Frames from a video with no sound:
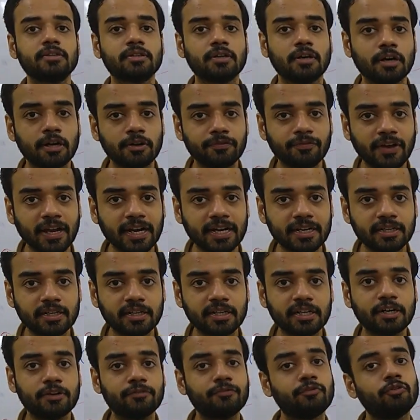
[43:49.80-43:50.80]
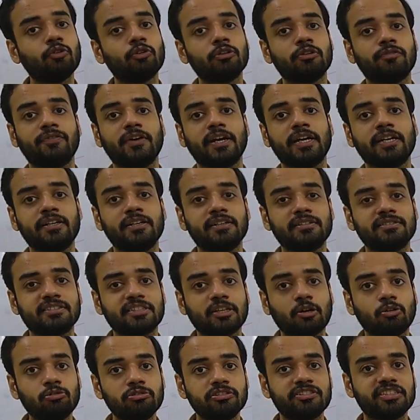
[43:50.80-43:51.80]
Third factor and fourth factor
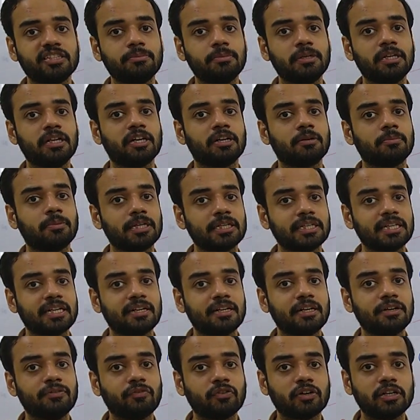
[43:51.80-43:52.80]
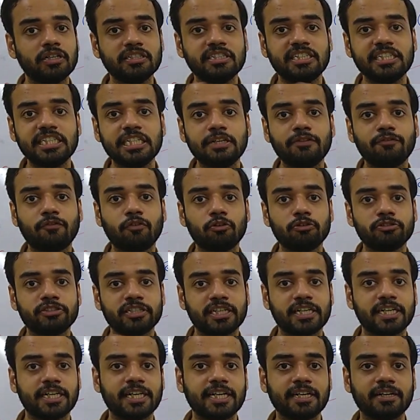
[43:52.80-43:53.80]
sound similar but they are different. Gene flow,
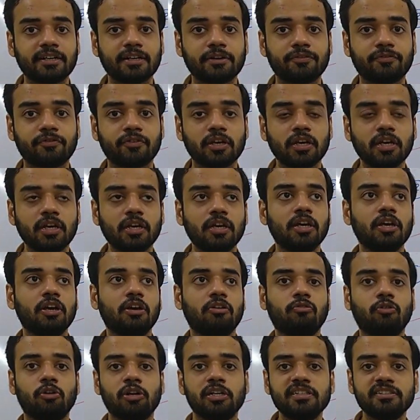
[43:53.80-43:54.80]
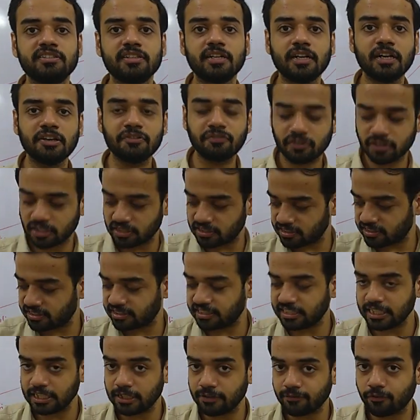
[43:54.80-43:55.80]
genetic drift. What is the
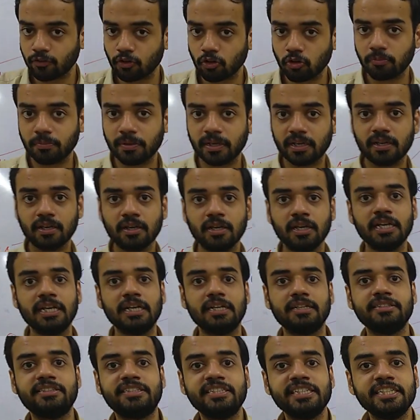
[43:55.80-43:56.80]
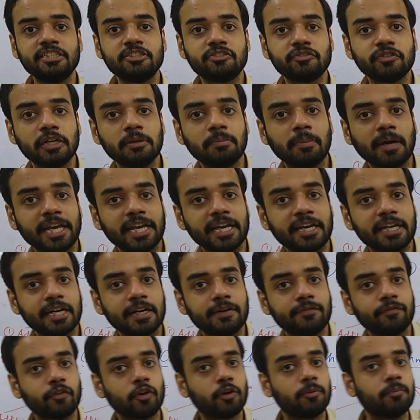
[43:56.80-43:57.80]
difference? Gene flow mein genes will
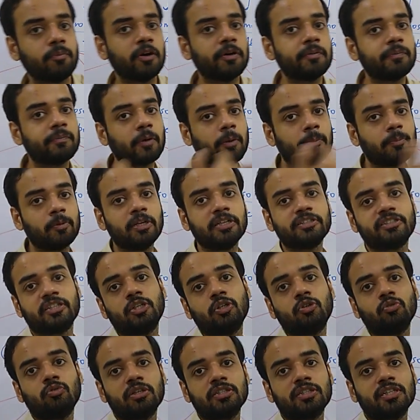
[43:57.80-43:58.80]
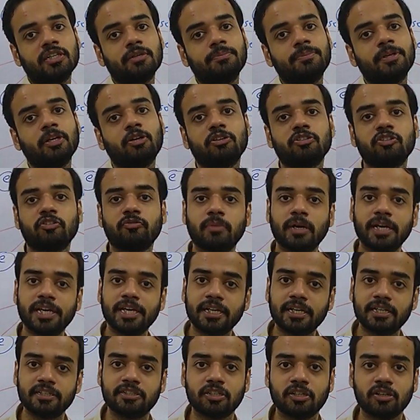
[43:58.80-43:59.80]
migrate from one population to other because of
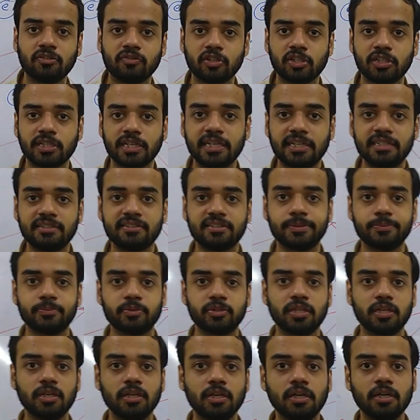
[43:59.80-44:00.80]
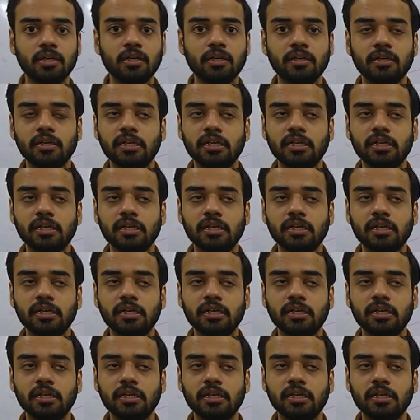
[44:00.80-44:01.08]
migration of organisms.